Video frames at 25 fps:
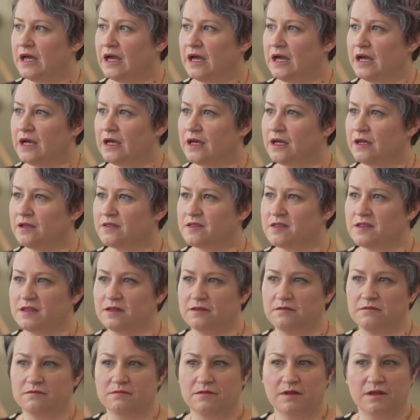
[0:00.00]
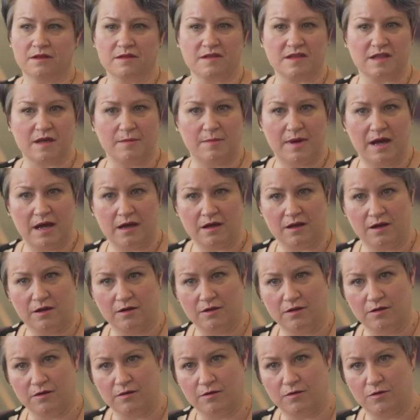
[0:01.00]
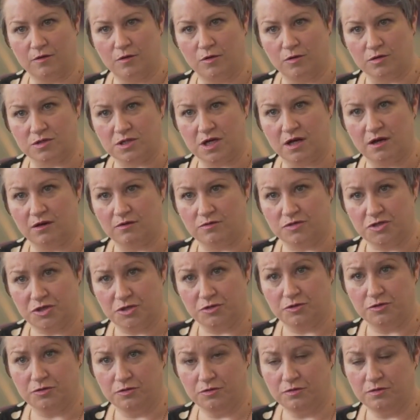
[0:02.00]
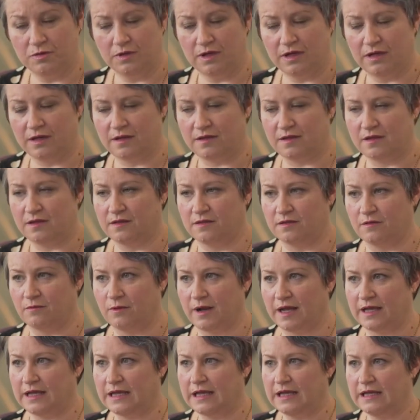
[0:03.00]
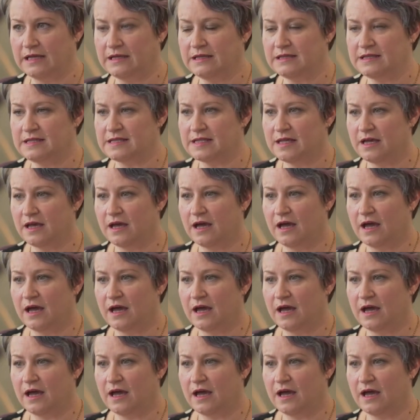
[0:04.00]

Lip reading: It's in the Scamargo quartile 2 in the rankings,